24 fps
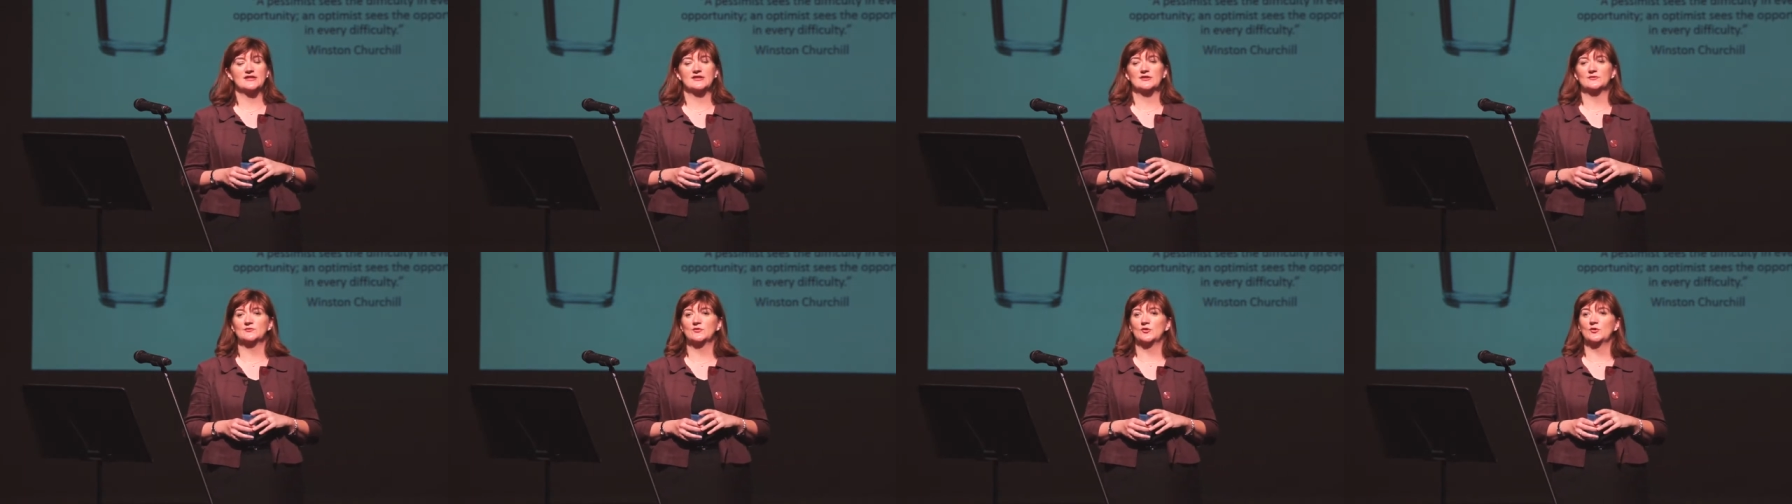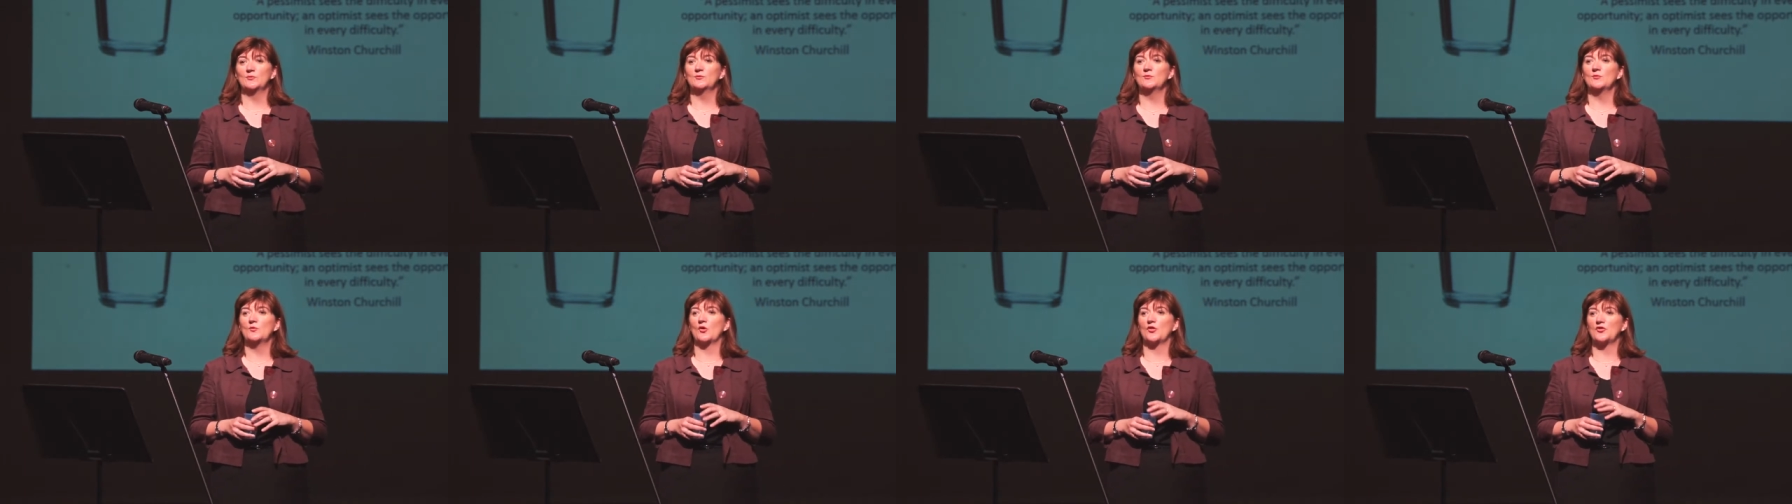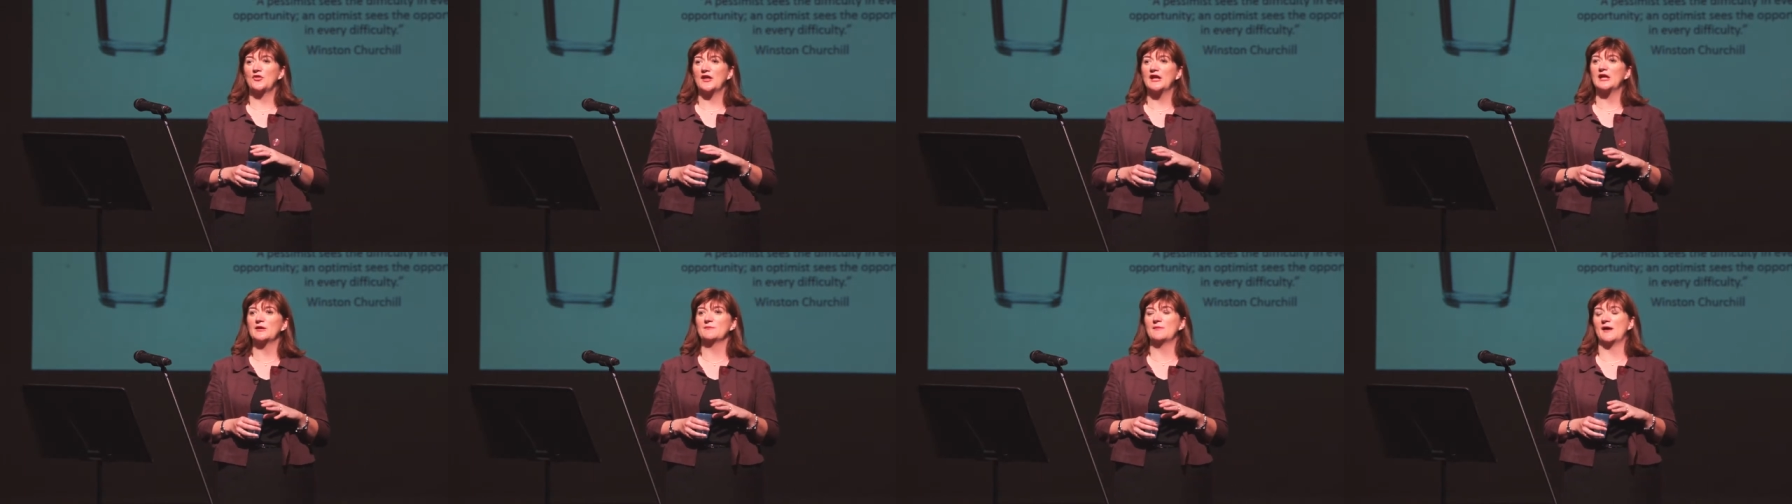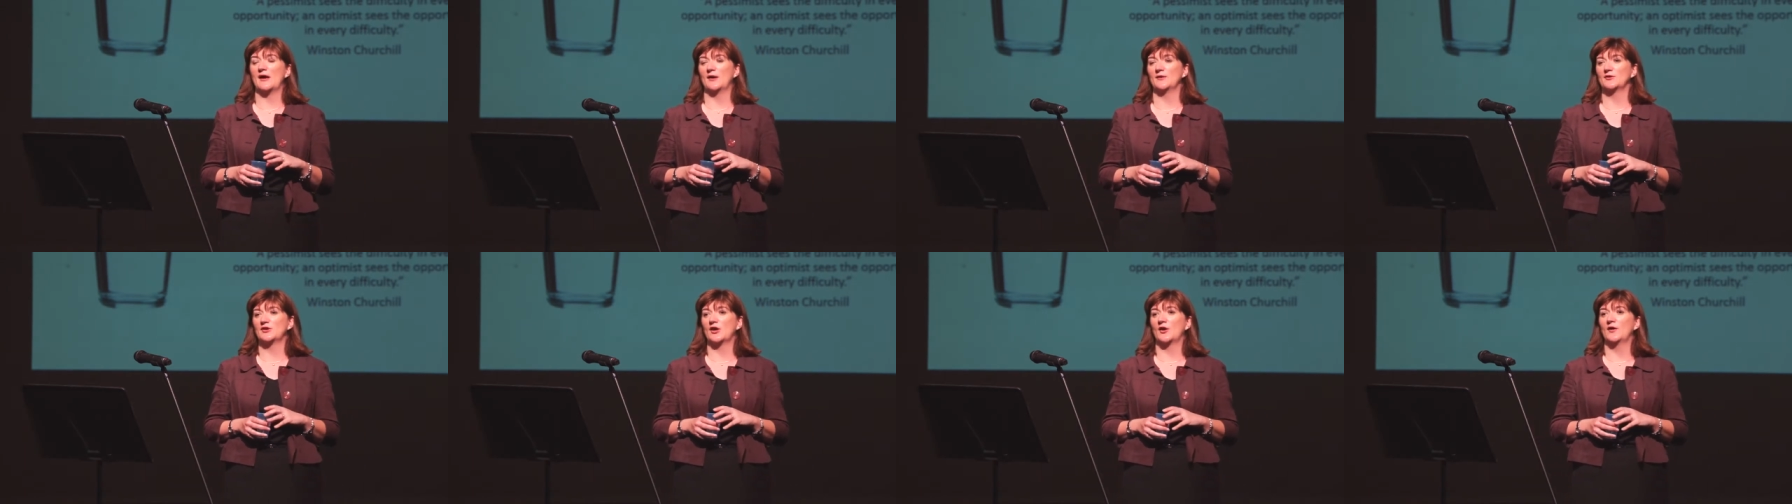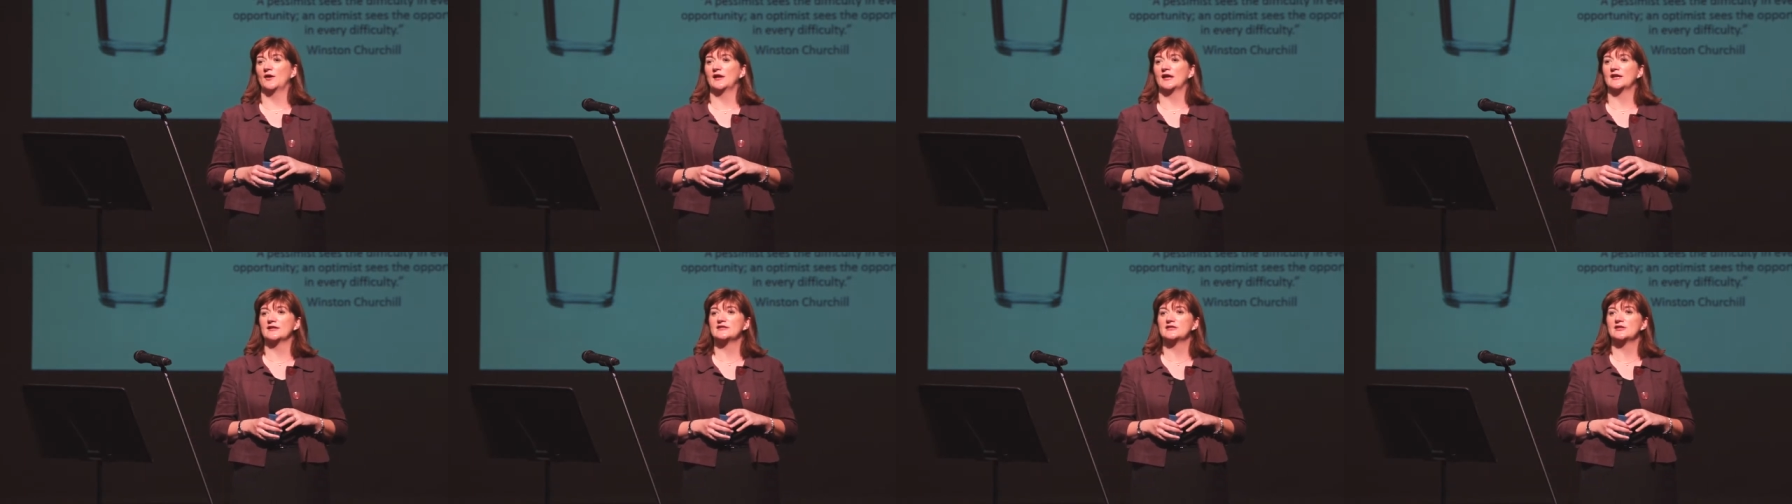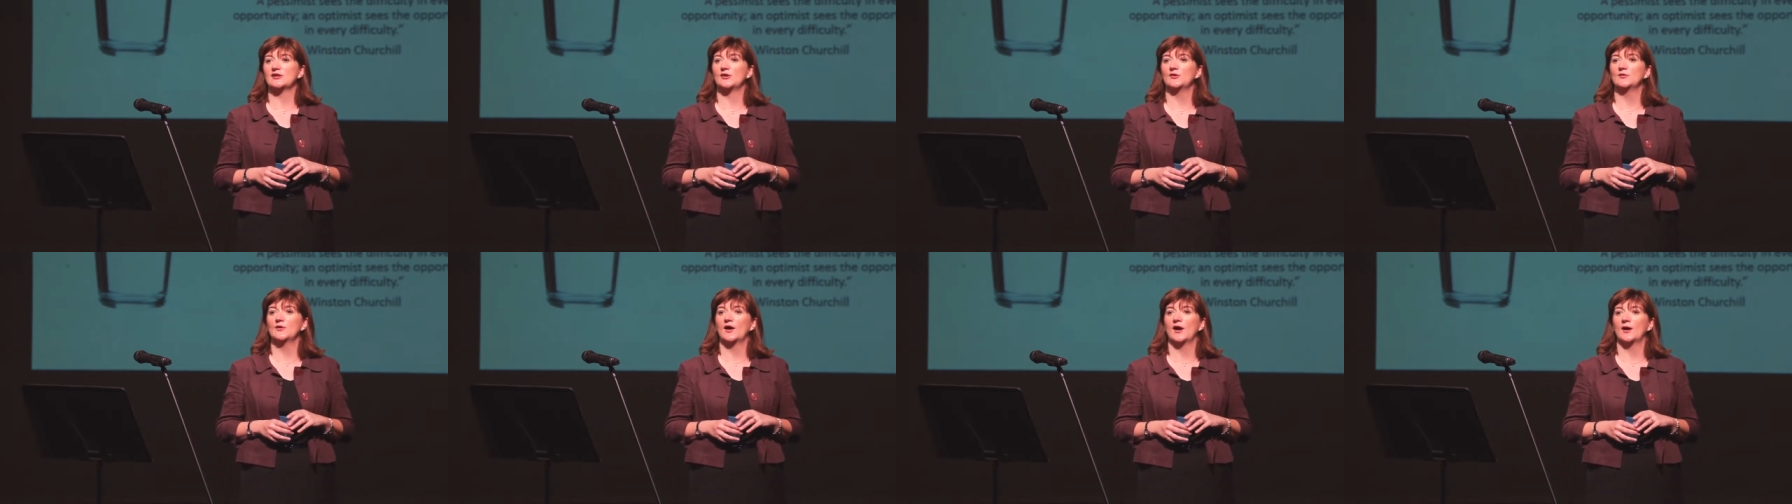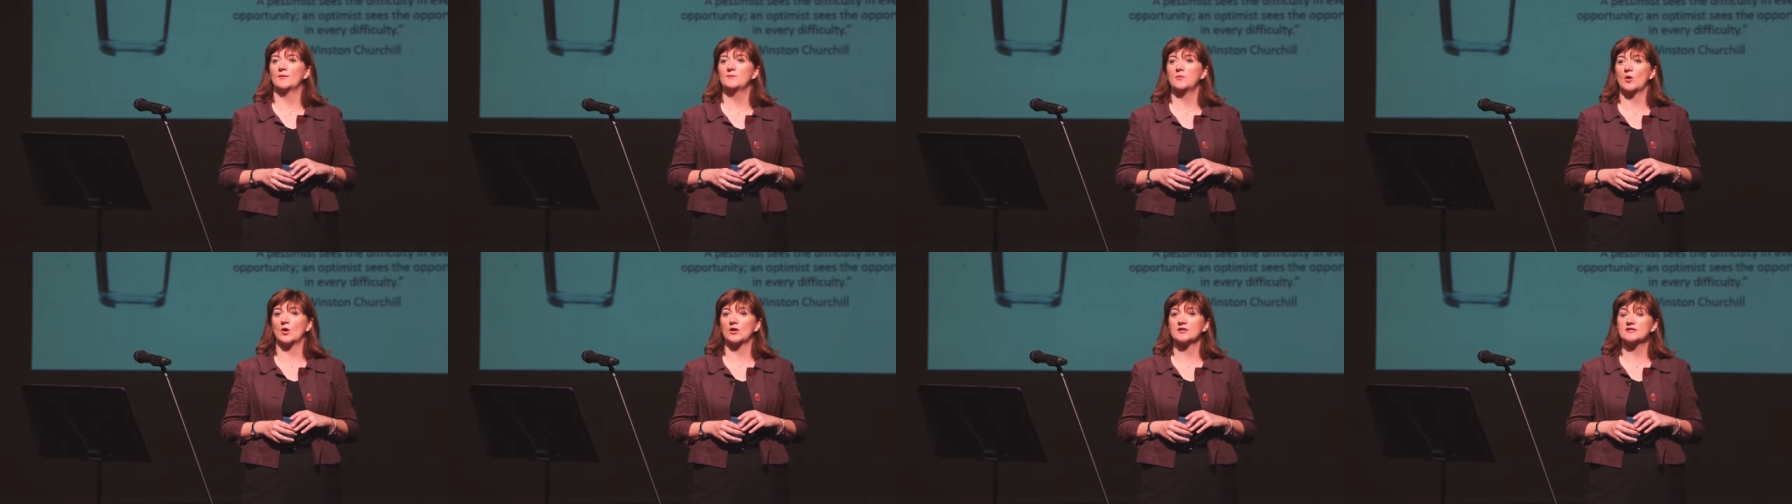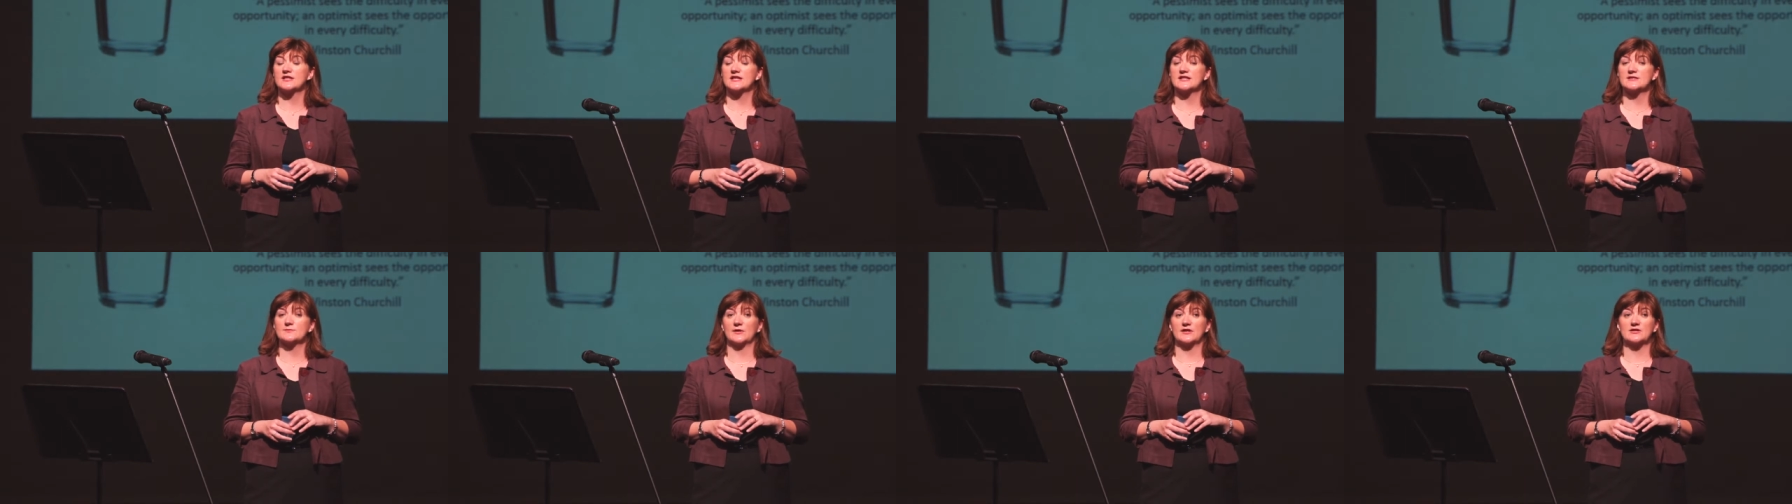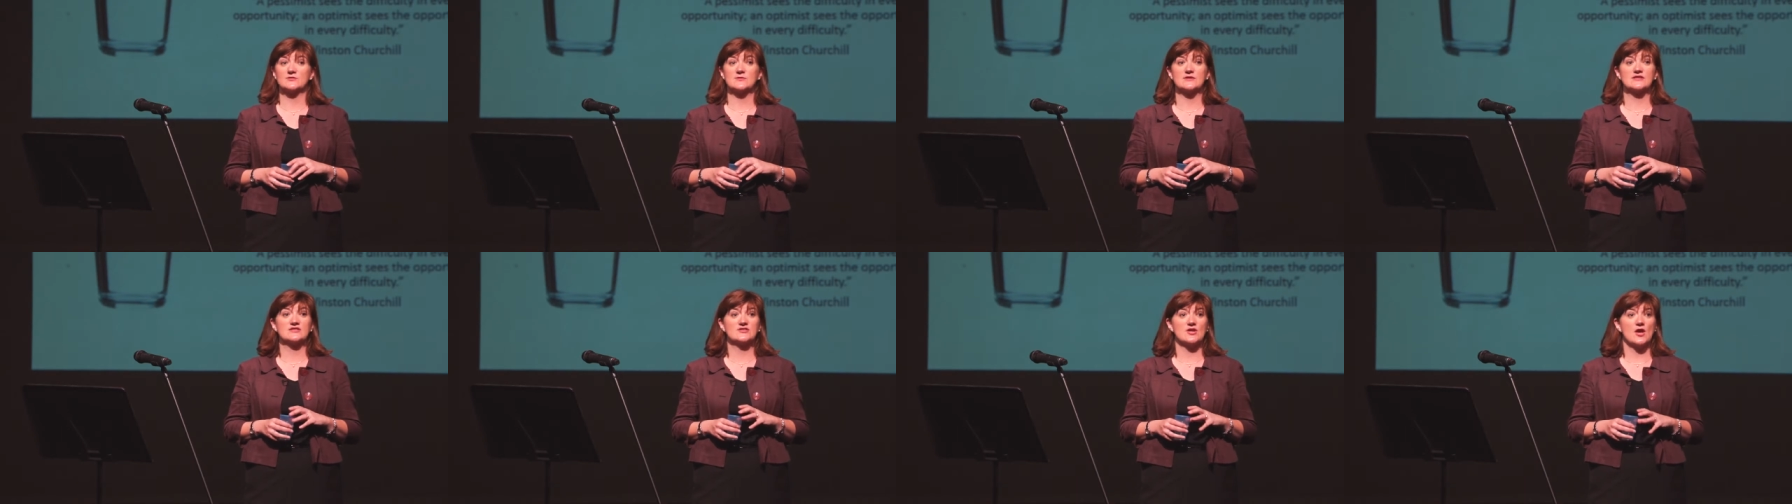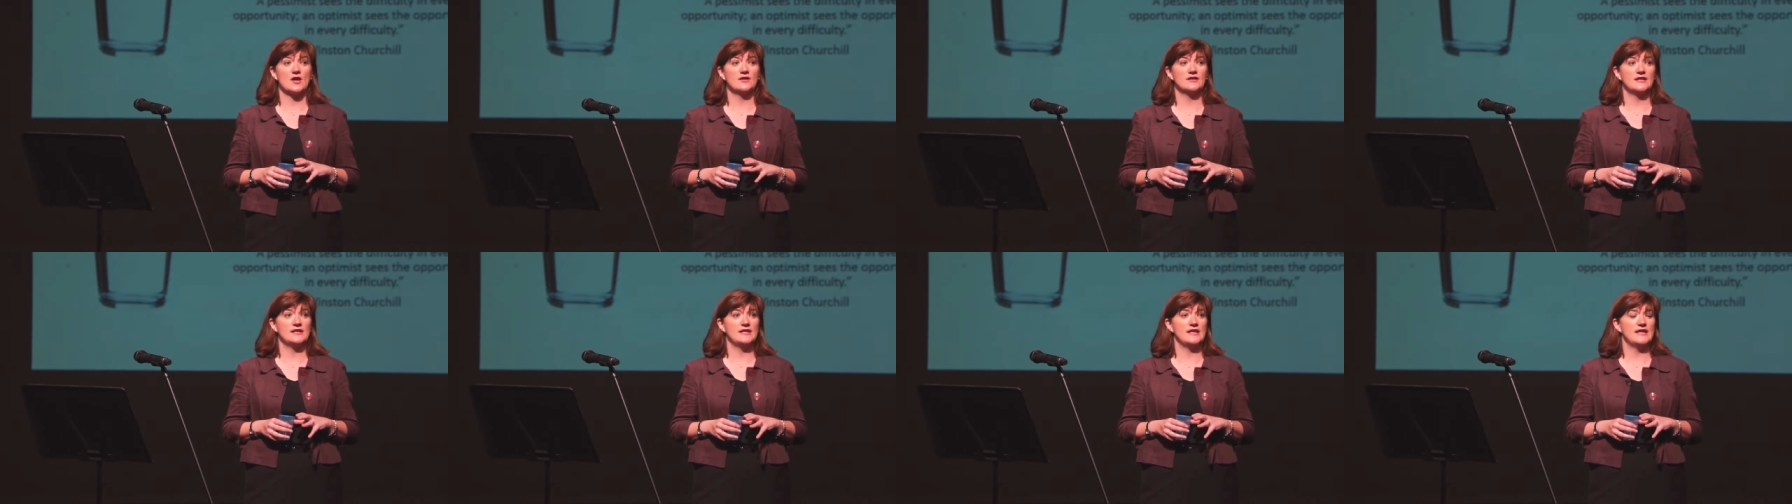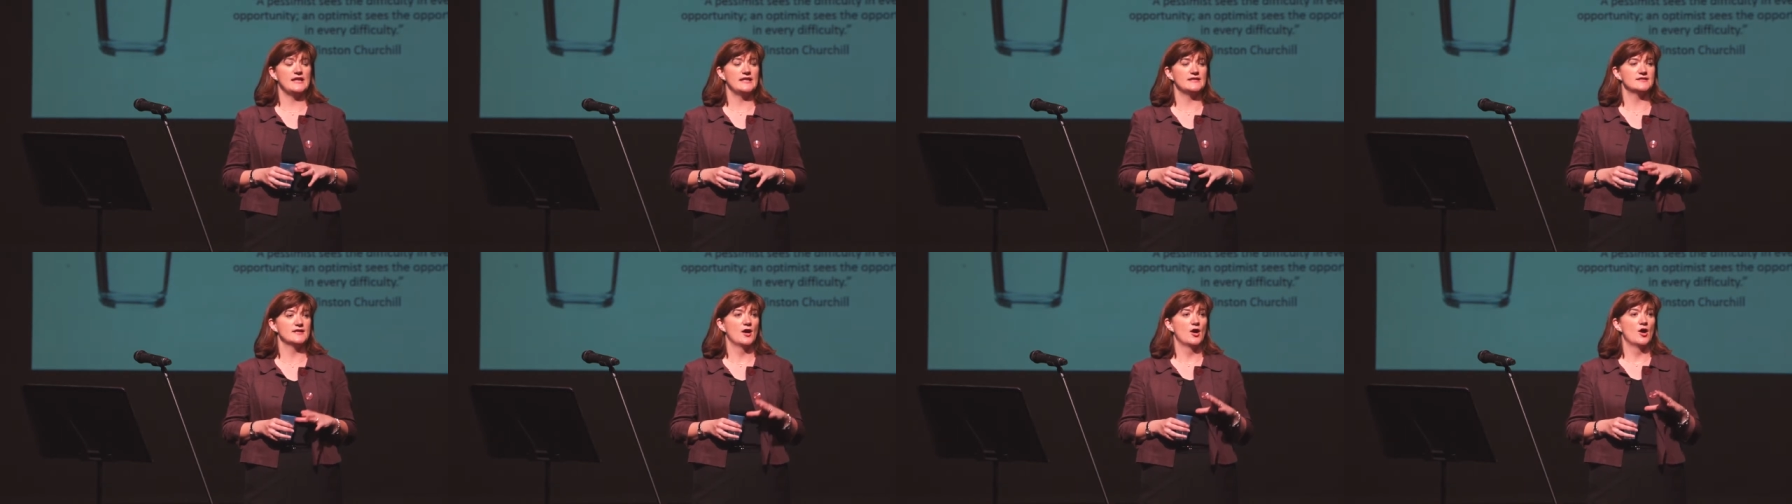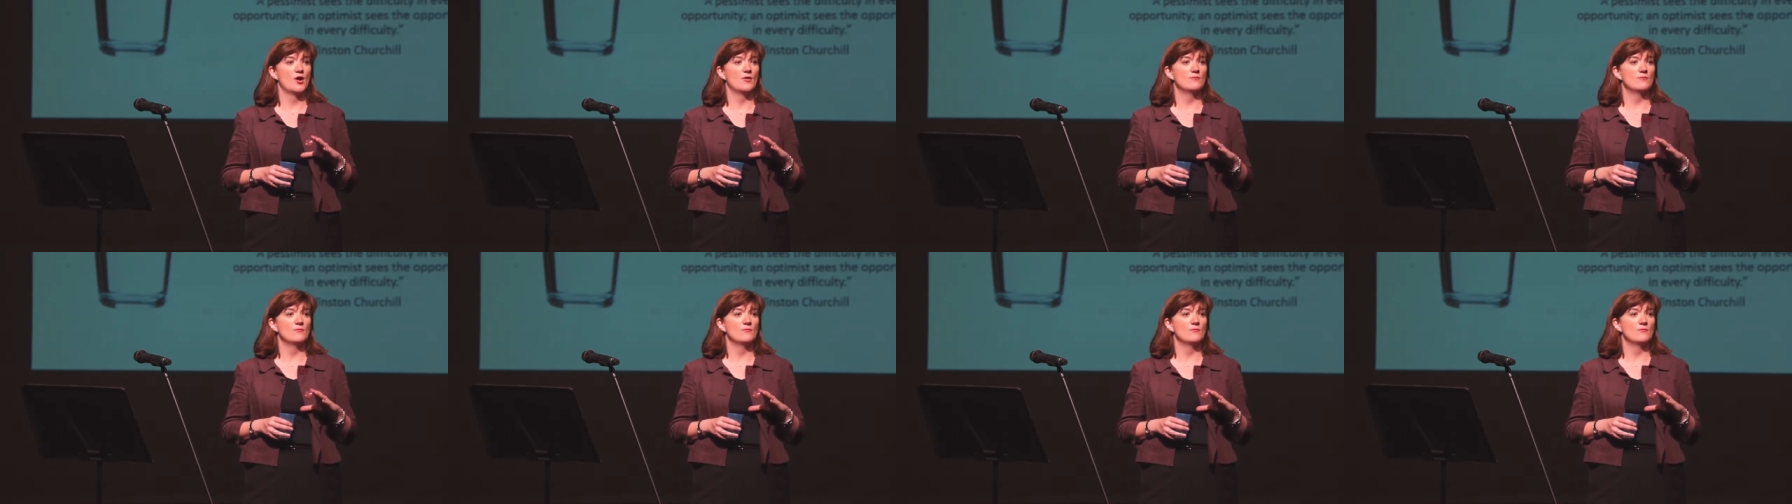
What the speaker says: in the room will think about going into politics, because we certainly need